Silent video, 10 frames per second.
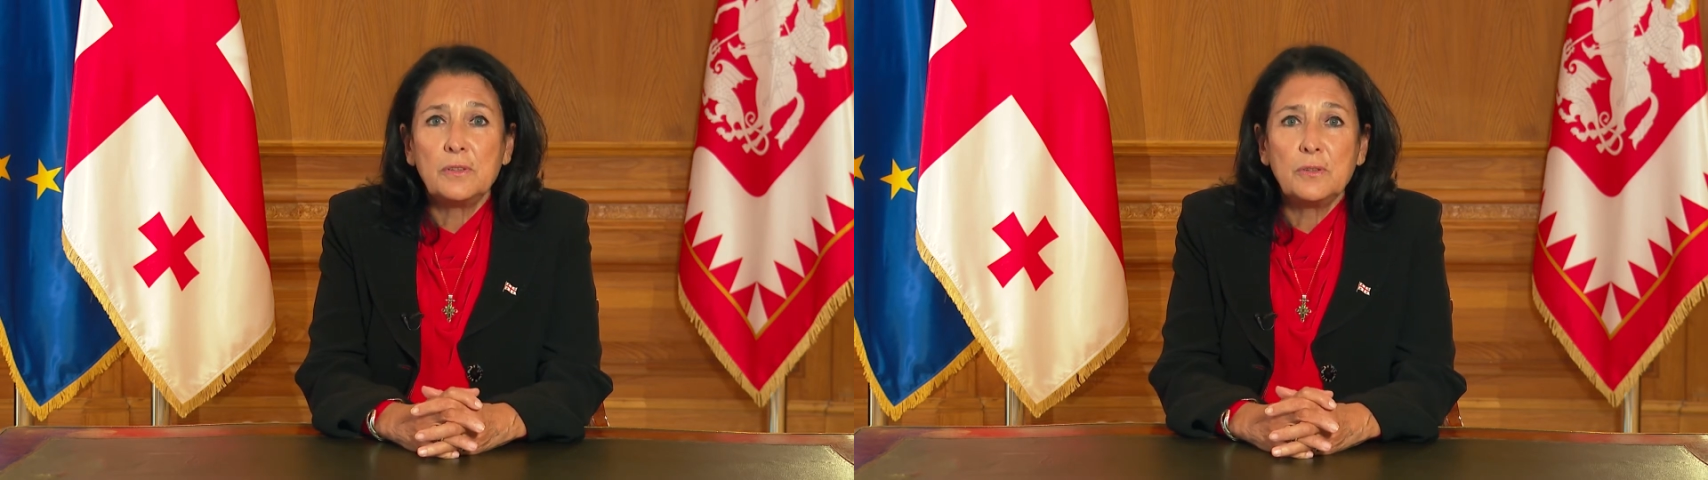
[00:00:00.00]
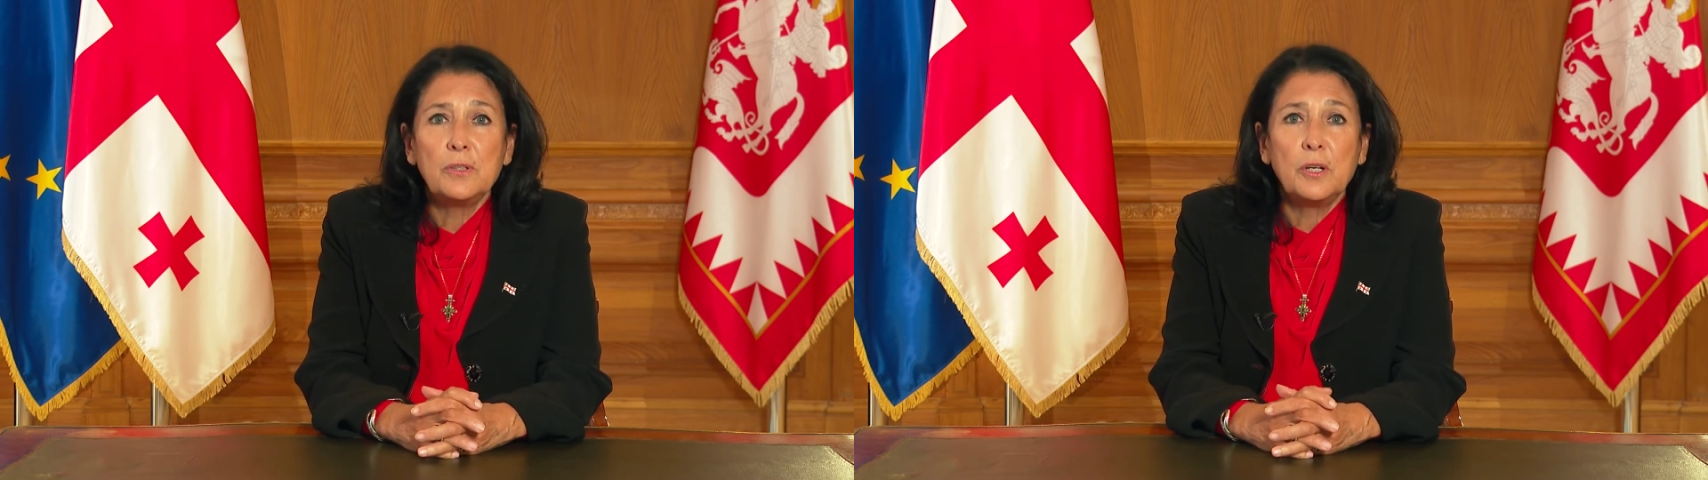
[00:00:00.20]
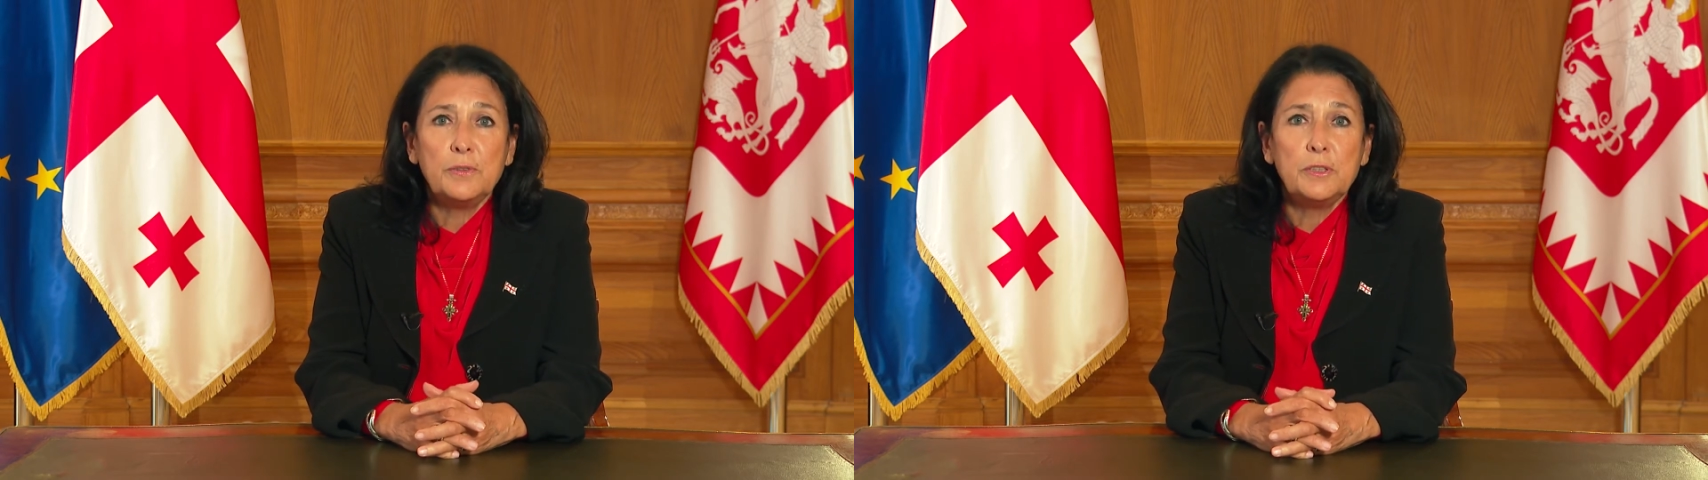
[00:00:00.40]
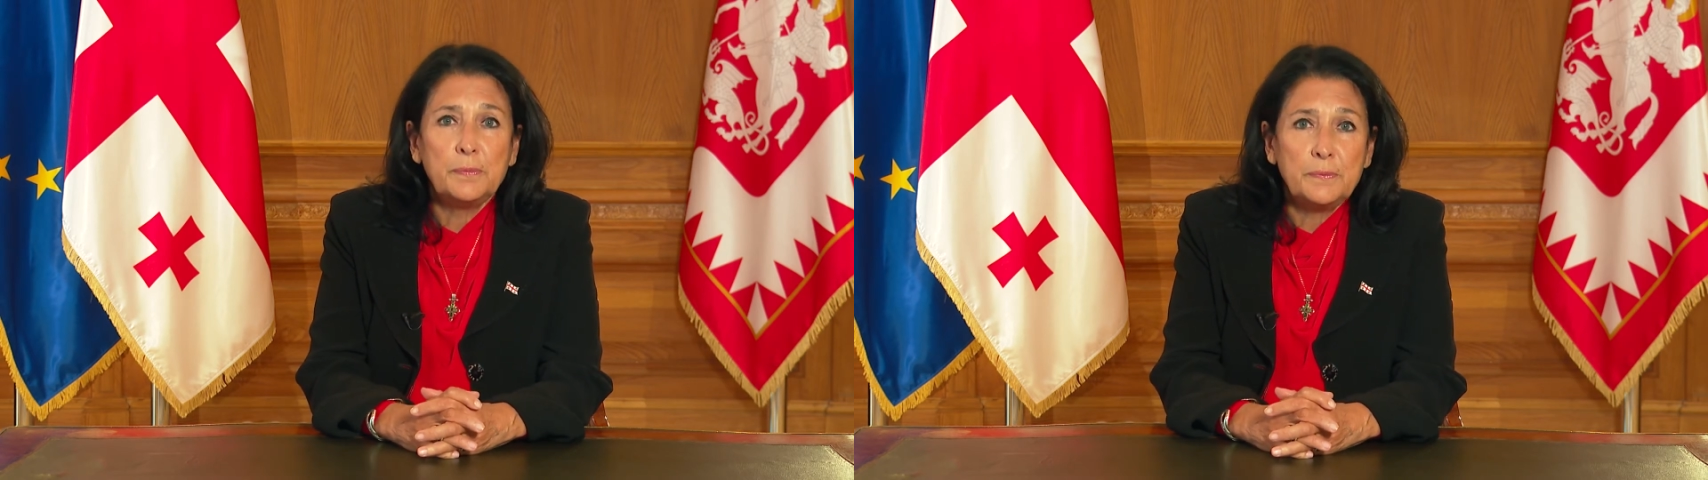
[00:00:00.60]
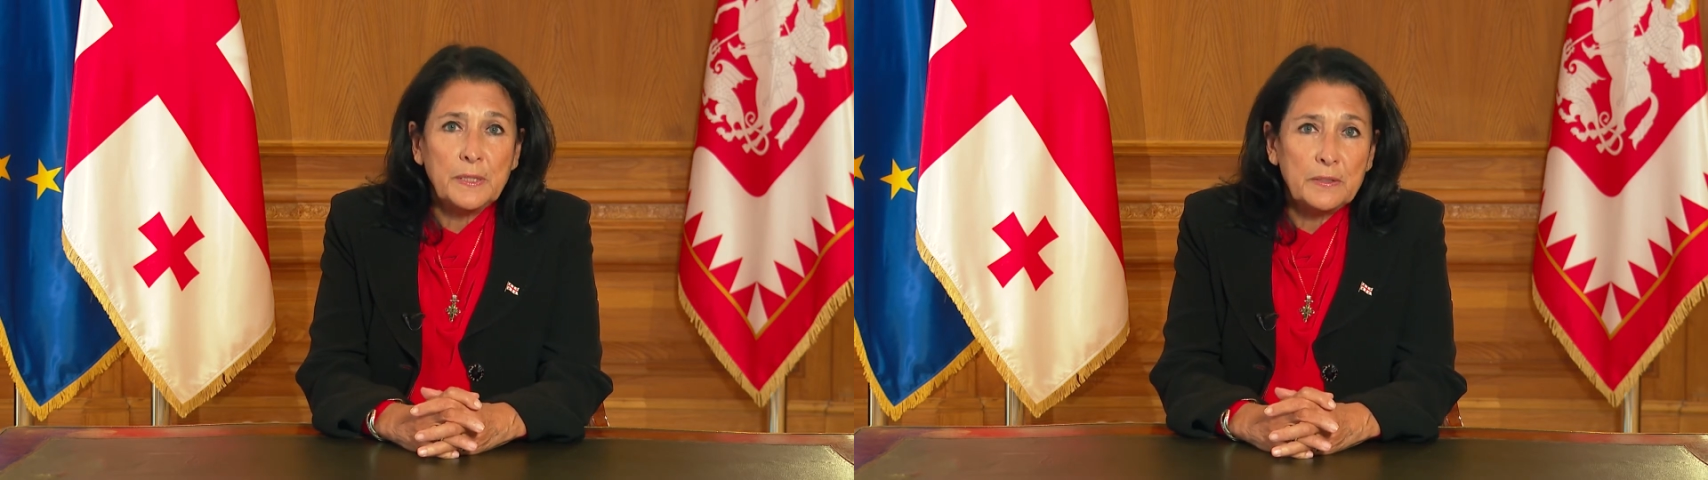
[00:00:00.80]
the
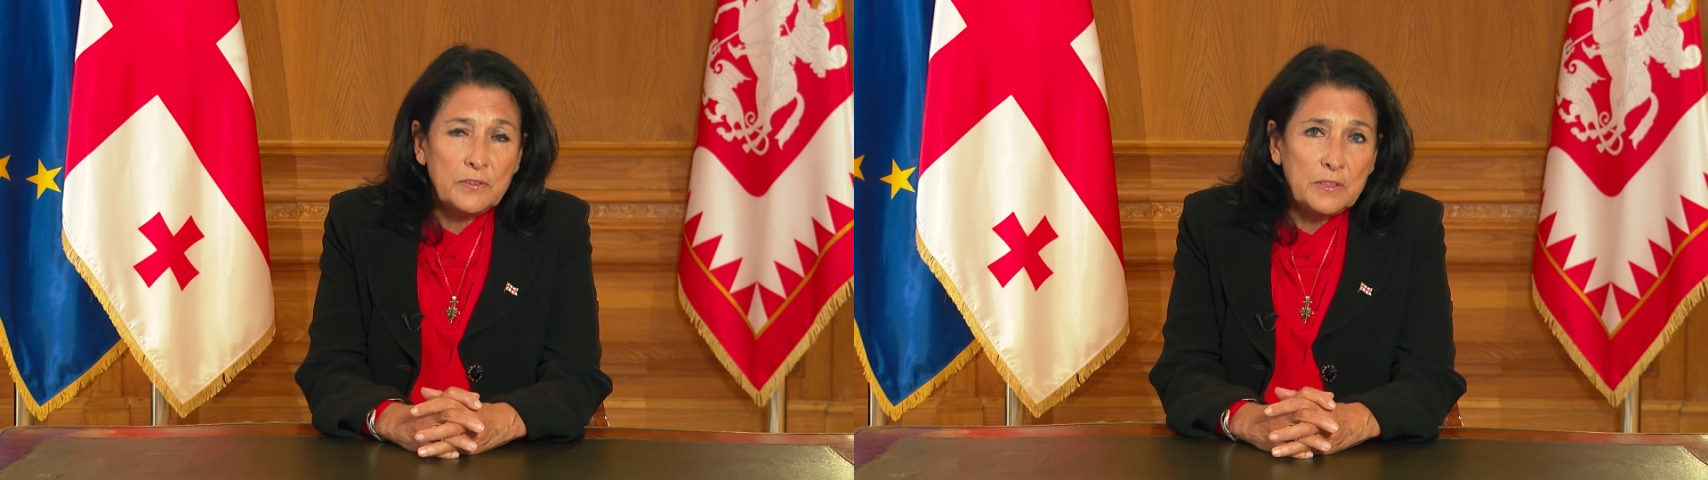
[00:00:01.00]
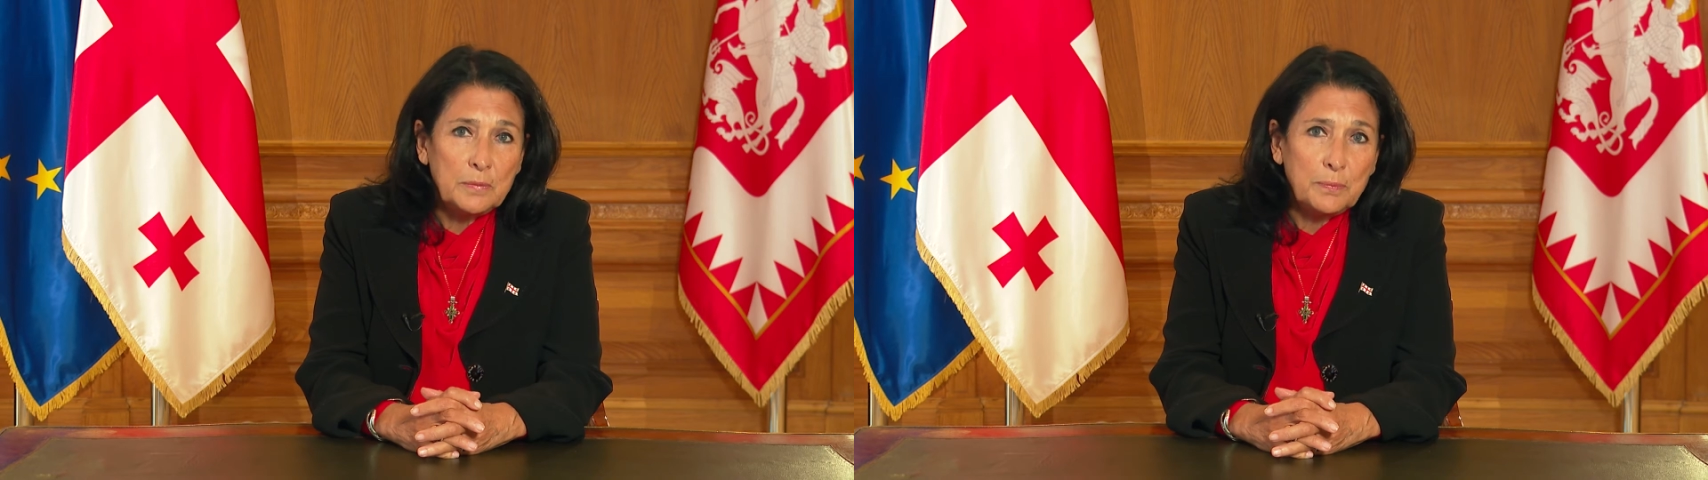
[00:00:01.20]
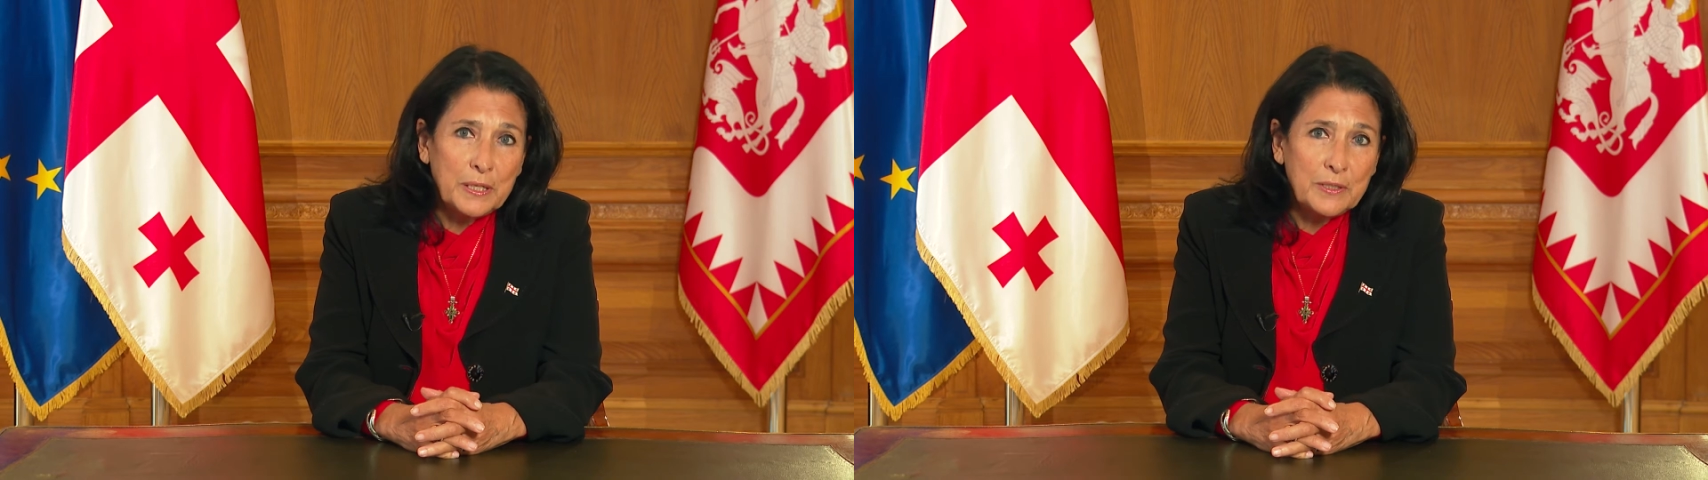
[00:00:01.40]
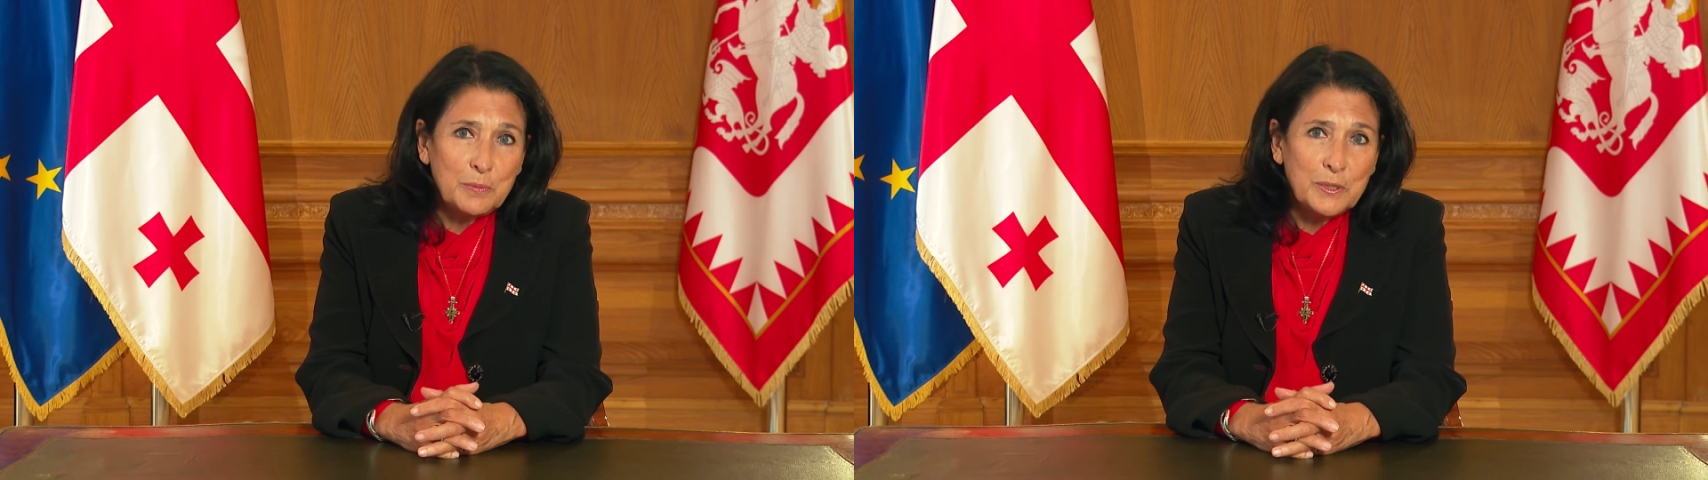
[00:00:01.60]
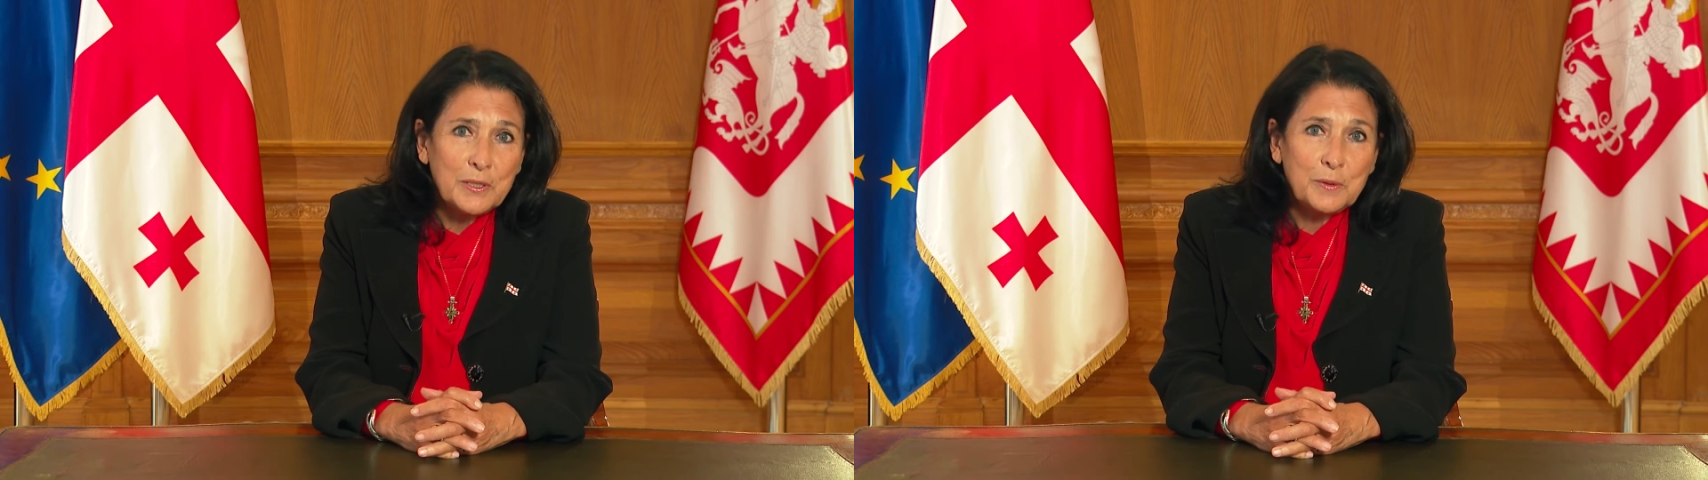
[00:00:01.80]
COVID-19
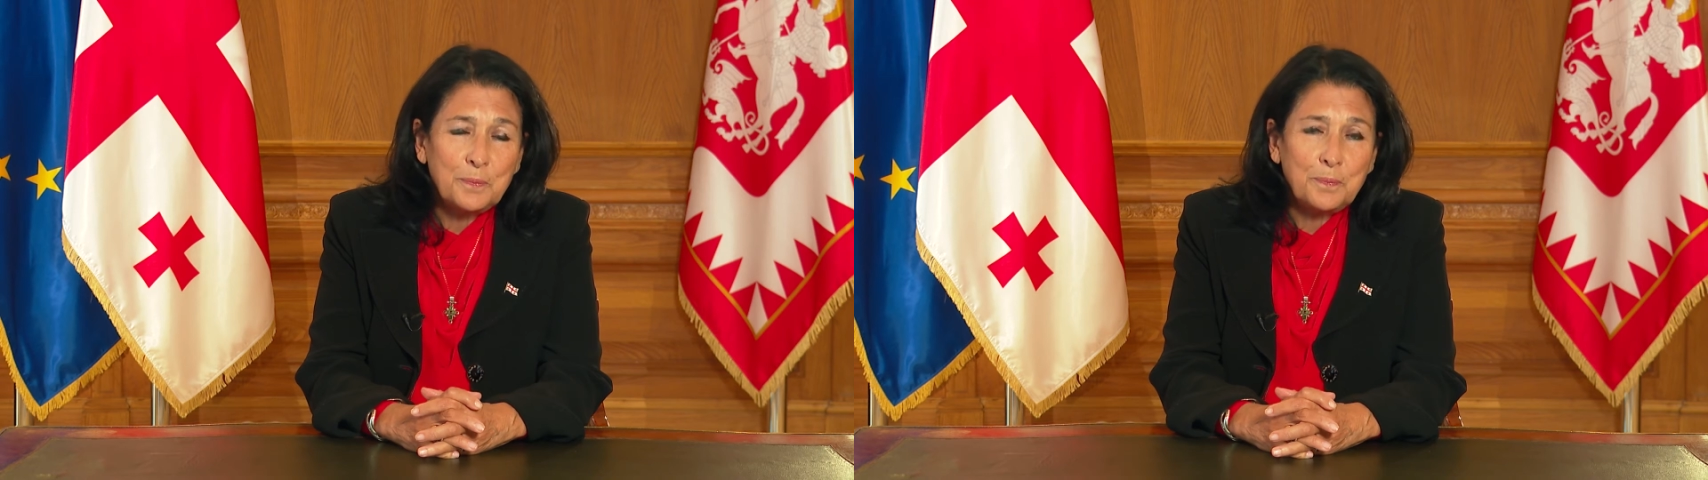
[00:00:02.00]
pandemic.